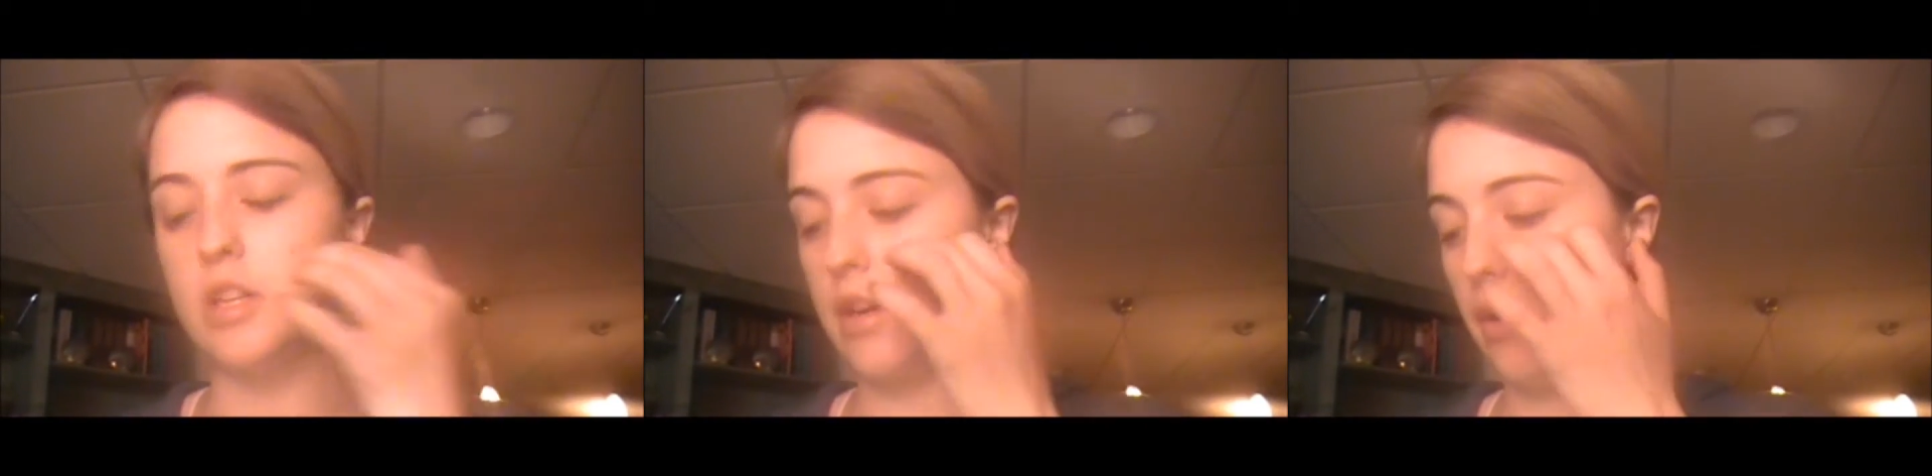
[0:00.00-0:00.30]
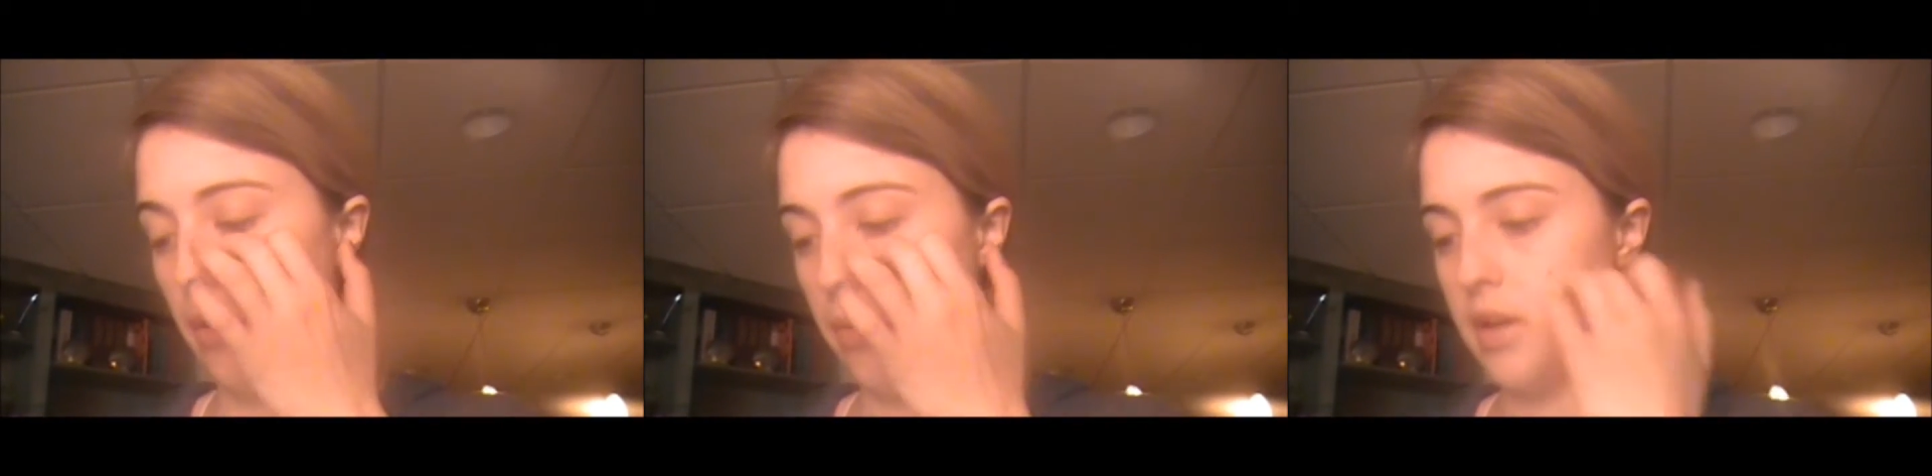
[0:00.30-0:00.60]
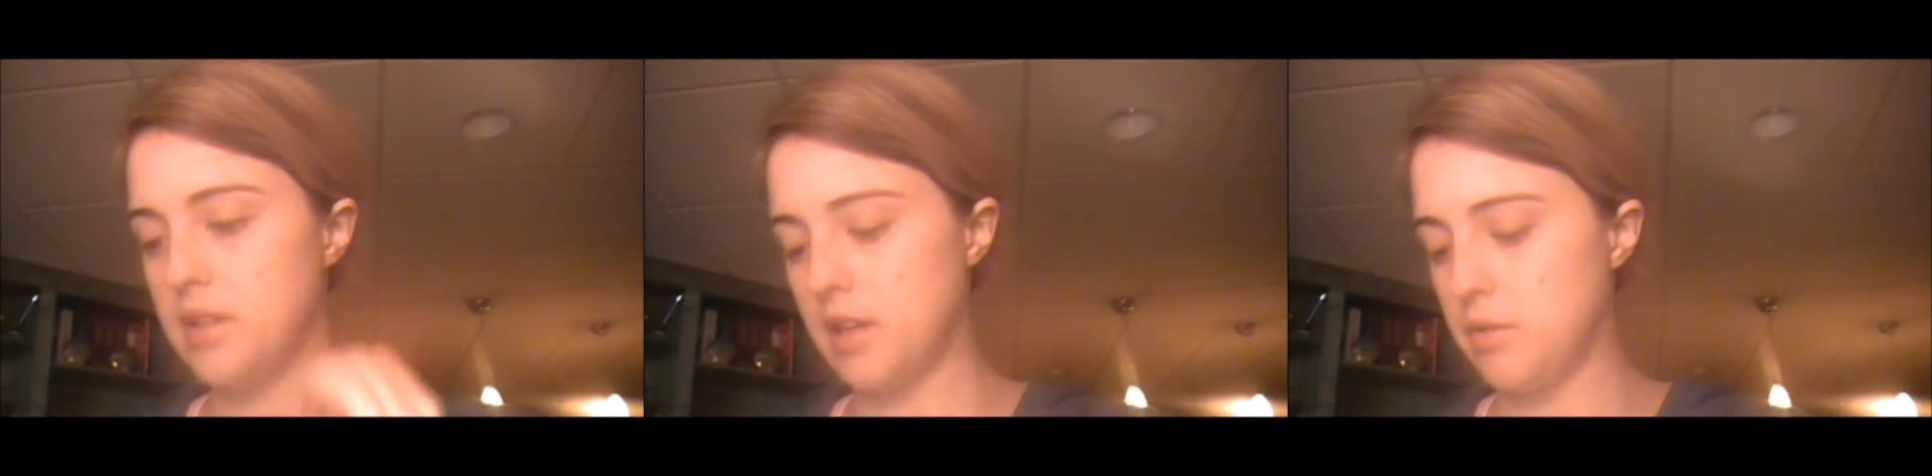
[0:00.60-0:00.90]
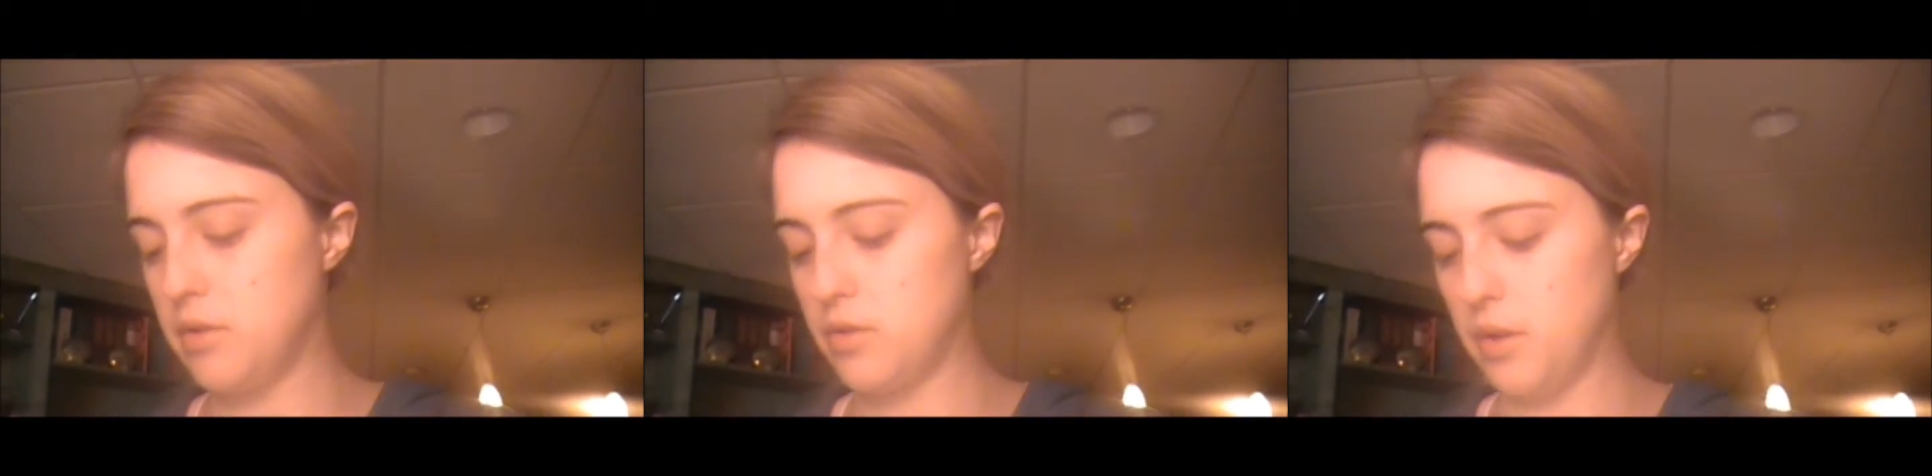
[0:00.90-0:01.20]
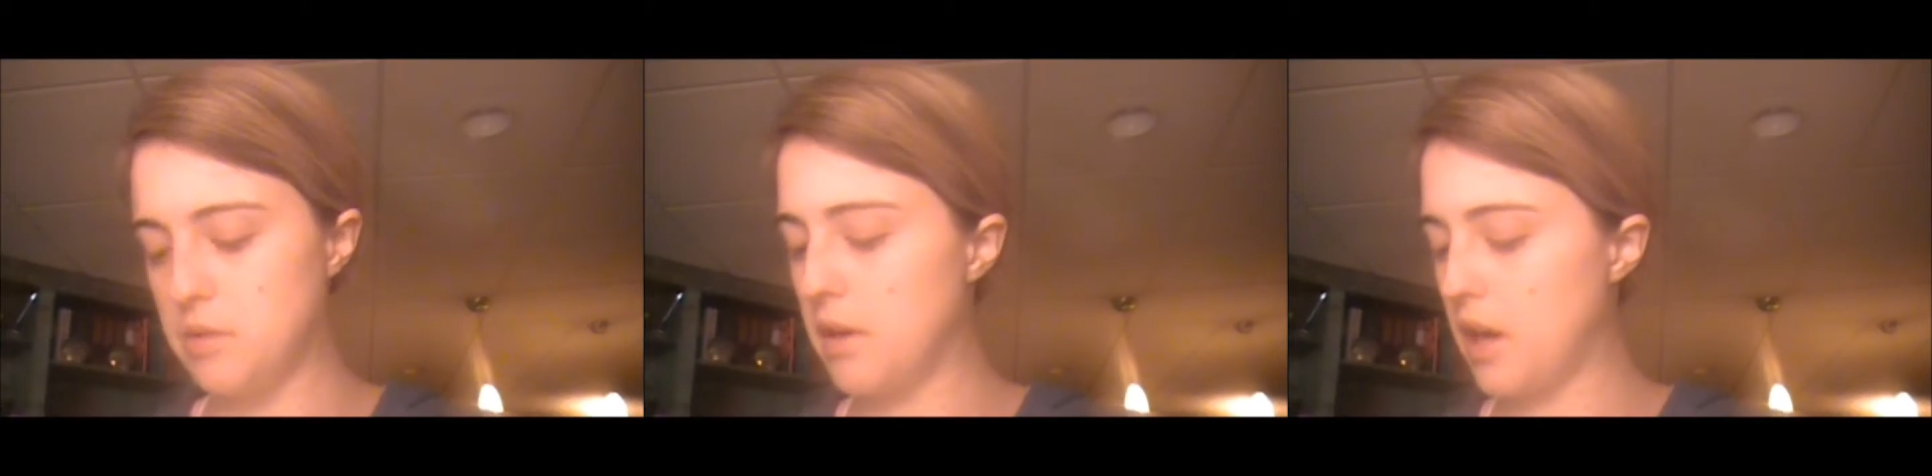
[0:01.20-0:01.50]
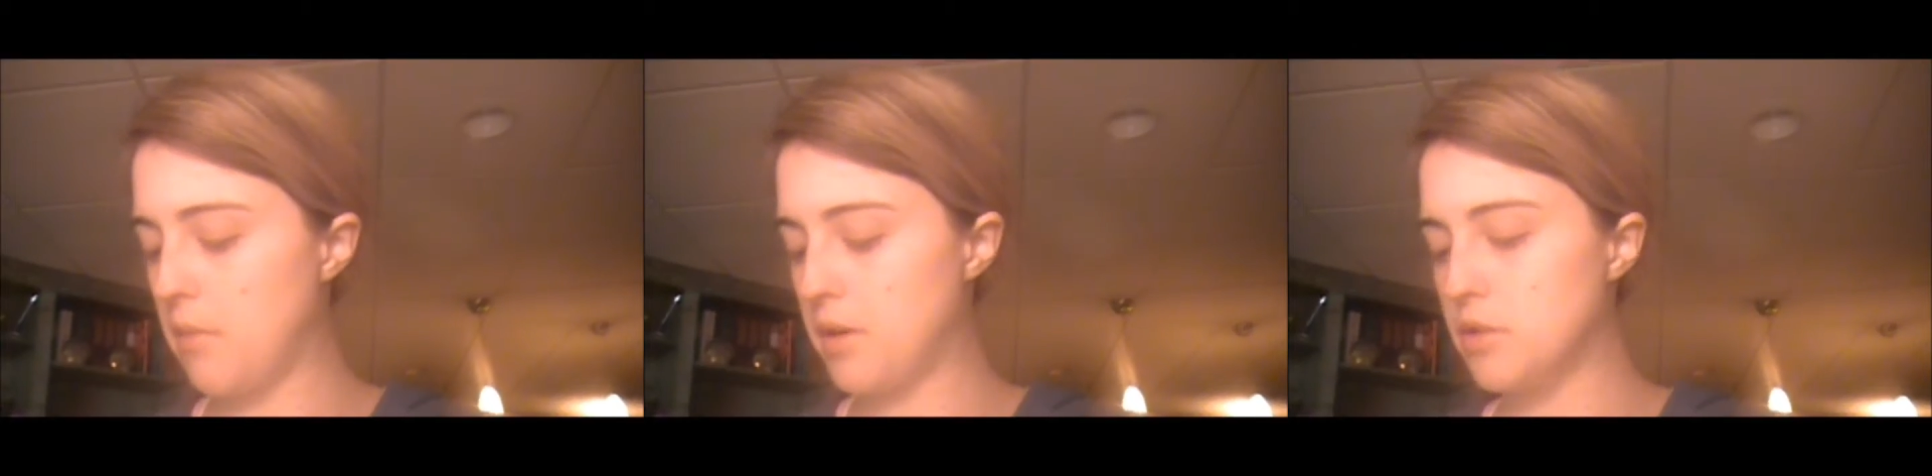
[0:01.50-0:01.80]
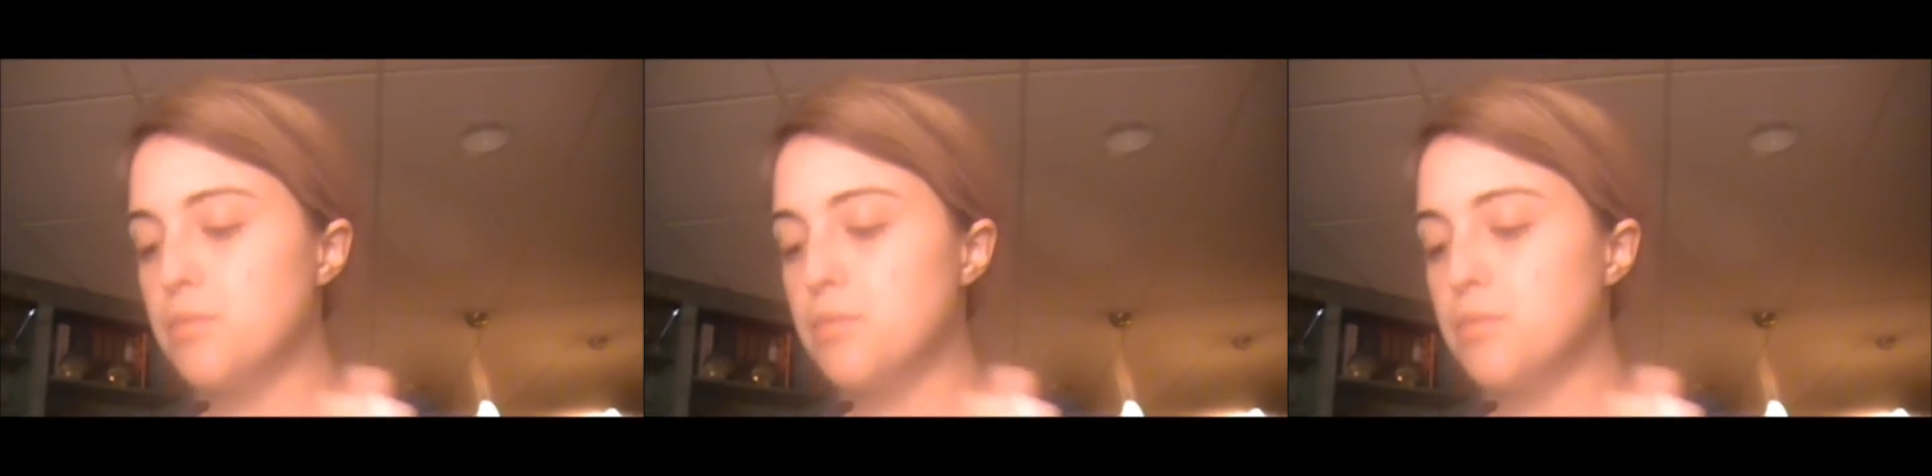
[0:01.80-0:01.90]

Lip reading: I don't know exactly which one's which, but I got a bunch